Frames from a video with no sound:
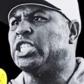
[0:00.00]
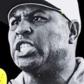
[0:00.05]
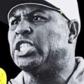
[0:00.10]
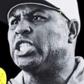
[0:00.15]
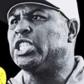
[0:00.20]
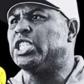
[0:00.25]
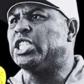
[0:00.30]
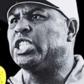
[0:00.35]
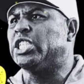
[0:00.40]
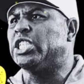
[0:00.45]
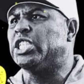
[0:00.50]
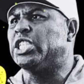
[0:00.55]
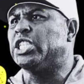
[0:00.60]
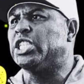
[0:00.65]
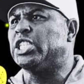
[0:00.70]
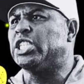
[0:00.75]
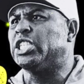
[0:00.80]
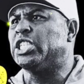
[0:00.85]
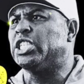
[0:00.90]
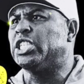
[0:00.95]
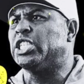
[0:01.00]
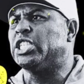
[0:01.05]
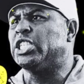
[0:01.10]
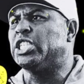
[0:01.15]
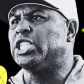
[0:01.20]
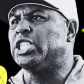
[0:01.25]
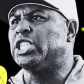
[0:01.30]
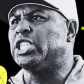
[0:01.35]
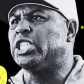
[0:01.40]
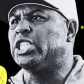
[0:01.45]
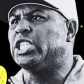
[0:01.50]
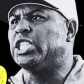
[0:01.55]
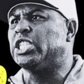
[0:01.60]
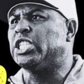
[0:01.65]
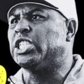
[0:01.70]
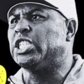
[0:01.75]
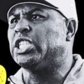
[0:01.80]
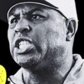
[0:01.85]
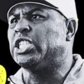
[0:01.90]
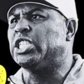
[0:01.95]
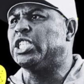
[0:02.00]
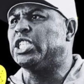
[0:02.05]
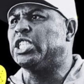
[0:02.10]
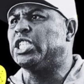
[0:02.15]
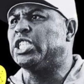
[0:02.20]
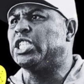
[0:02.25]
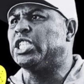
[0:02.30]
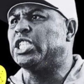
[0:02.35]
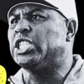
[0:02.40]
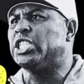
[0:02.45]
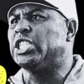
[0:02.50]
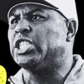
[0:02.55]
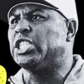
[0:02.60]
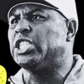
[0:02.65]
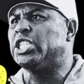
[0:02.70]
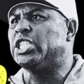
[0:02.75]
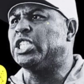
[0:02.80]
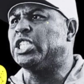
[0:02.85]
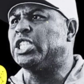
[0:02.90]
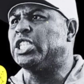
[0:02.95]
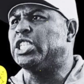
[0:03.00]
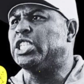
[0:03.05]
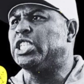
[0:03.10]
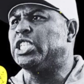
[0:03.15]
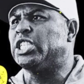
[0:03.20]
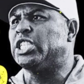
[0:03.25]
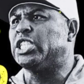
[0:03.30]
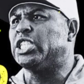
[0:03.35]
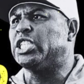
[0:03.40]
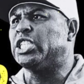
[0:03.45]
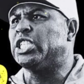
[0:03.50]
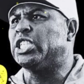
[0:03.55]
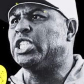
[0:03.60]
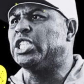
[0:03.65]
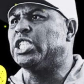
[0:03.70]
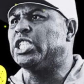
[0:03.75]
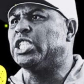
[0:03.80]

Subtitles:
Nobody speaks.